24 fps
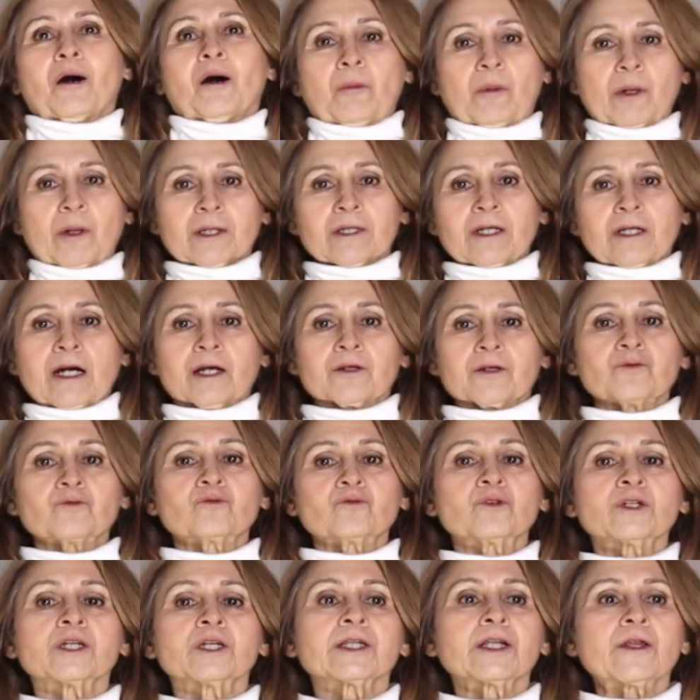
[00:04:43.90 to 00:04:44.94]
but I
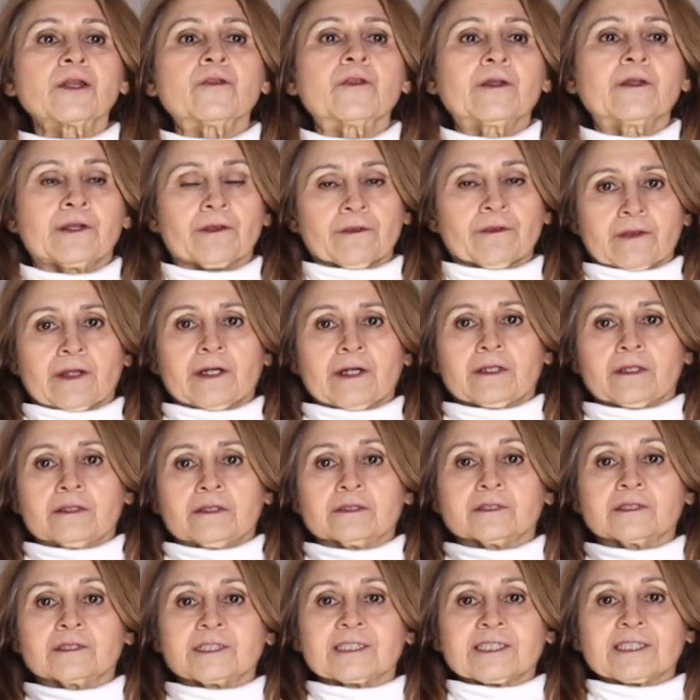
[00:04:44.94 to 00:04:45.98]
really think that
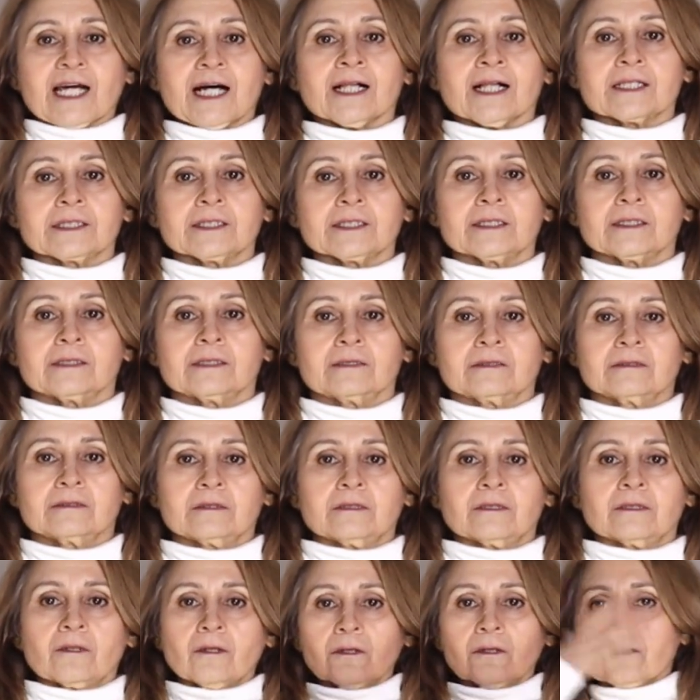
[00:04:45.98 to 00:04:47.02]
a solid,
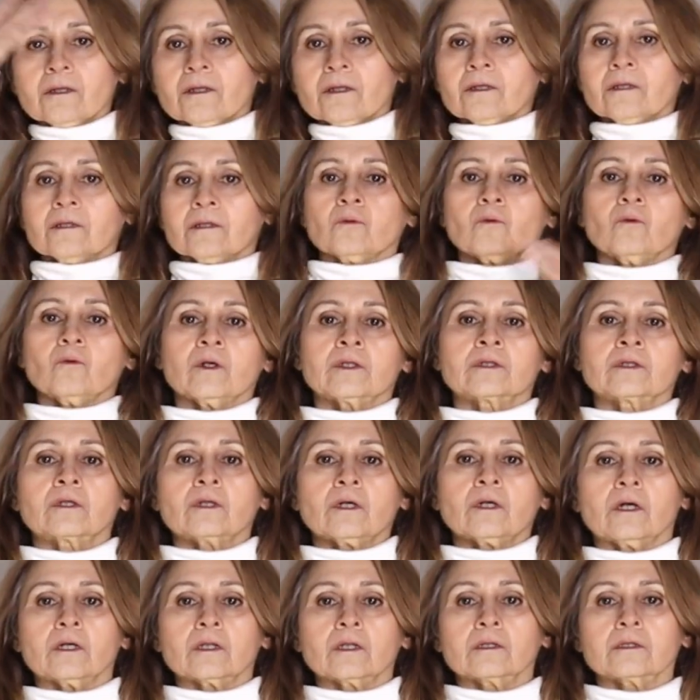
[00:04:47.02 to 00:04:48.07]
all one
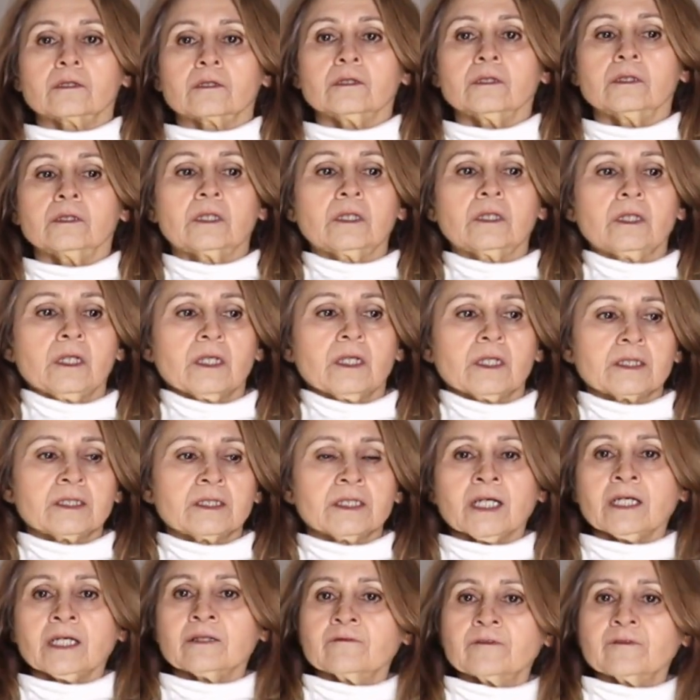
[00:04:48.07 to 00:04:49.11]
color,
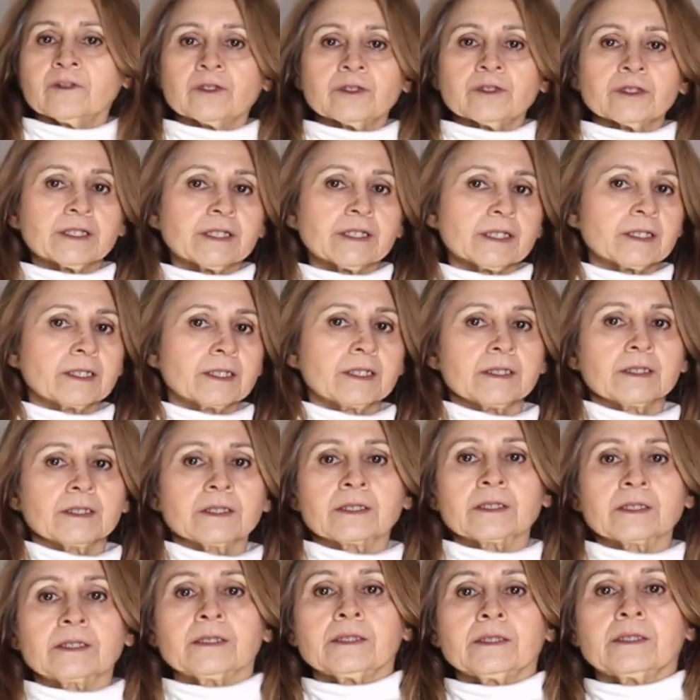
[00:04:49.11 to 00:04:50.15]
not
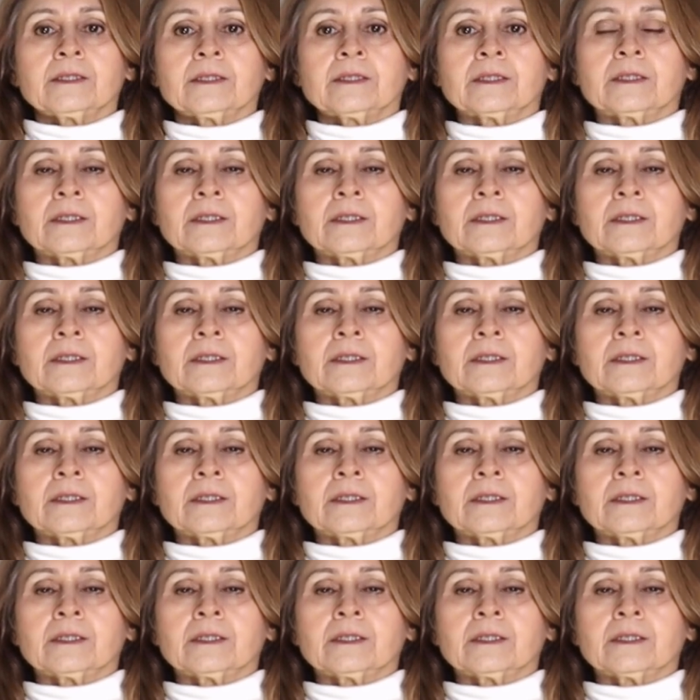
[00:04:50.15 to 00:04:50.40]
variegated,